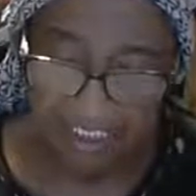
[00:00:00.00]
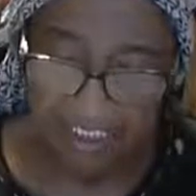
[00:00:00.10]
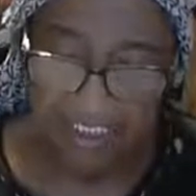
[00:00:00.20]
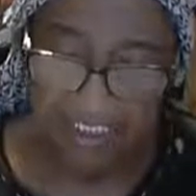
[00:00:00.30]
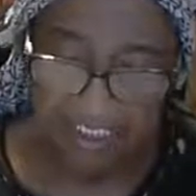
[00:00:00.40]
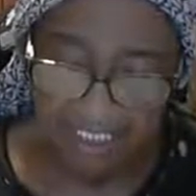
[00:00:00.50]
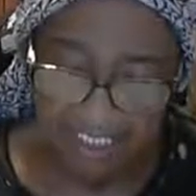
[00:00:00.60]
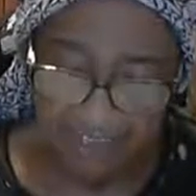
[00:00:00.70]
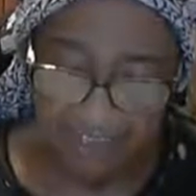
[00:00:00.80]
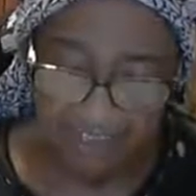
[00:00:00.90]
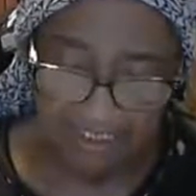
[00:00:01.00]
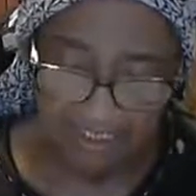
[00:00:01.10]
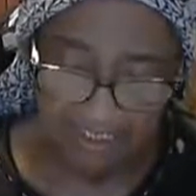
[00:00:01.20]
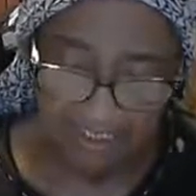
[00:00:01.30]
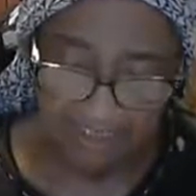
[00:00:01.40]
he gave it to
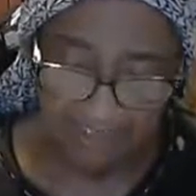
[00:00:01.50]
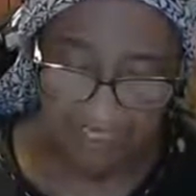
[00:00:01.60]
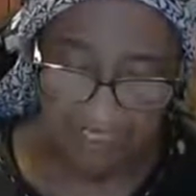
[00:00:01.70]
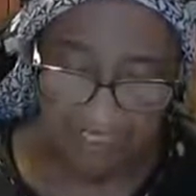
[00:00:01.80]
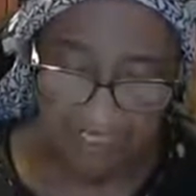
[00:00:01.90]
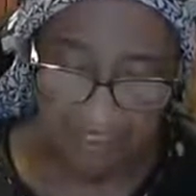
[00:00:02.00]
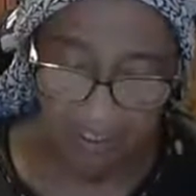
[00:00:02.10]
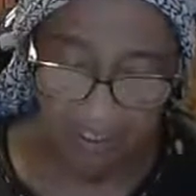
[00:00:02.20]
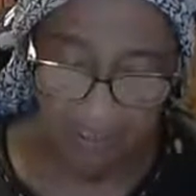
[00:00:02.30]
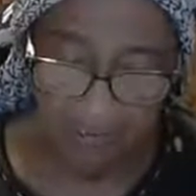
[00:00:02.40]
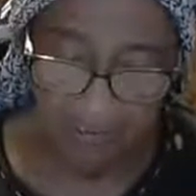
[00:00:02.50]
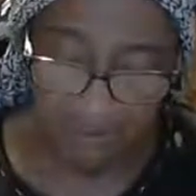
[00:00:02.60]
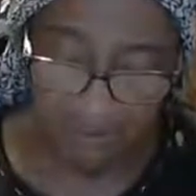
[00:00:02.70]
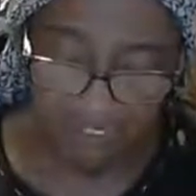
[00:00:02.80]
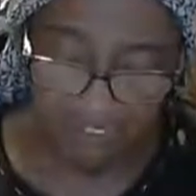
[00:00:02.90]
them, and they all
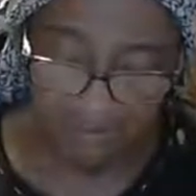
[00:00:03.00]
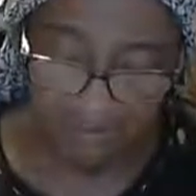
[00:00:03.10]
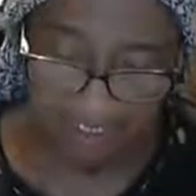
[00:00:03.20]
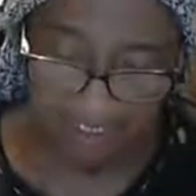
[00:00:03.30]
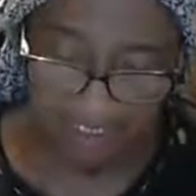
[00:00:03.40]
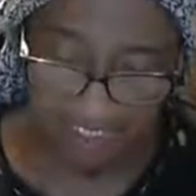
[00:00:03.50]
drank of it.